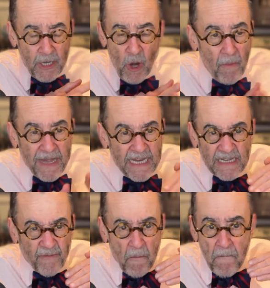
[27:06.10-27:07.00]
Nobody's
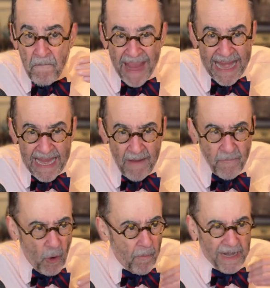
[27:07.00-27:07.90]
ever met him.
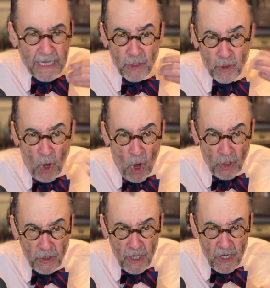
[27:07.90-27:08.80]
Nobody
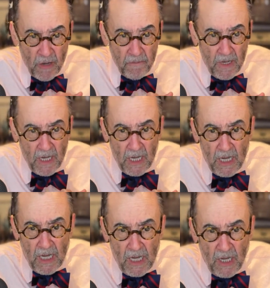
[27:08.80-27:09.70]
talked to him.
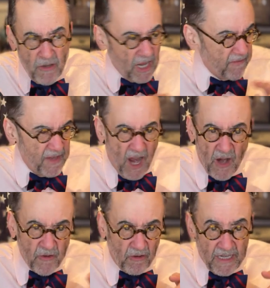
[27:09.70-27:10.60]
None of the
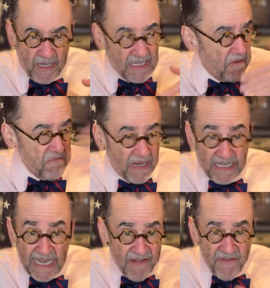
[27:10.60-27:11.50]
underlings ever met.
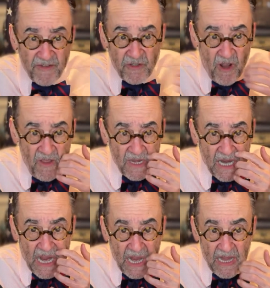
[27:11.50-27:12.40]
They never saw the
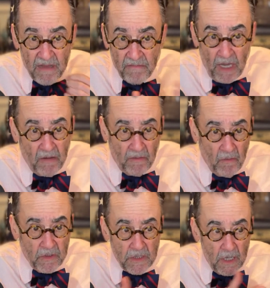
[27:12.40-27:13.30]
guy. They there
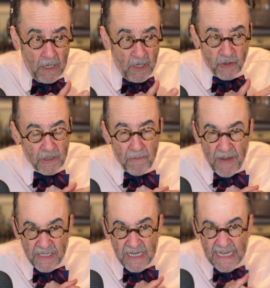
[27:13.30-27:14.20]
was so the
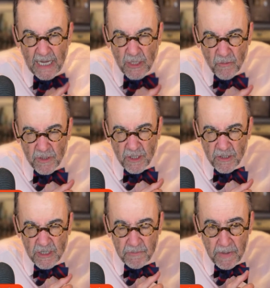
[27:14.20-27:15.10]
best thing they could do is
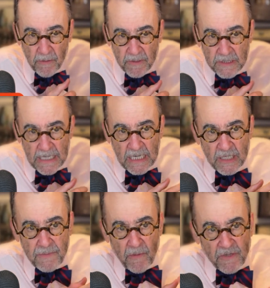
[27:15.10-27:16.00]
conspiracy. And
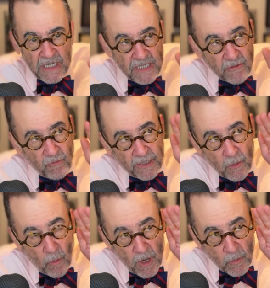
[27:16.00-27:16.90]
conspiracy didn't really
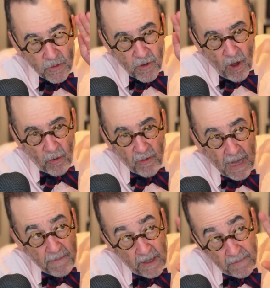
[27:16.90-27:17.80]
work with Carlo
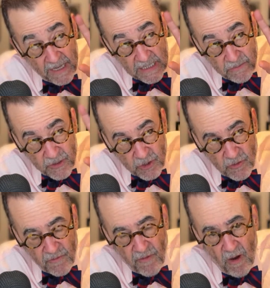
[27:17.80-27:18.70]
Gambino because he was
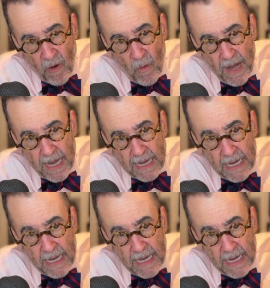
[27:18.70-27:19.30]
too far away.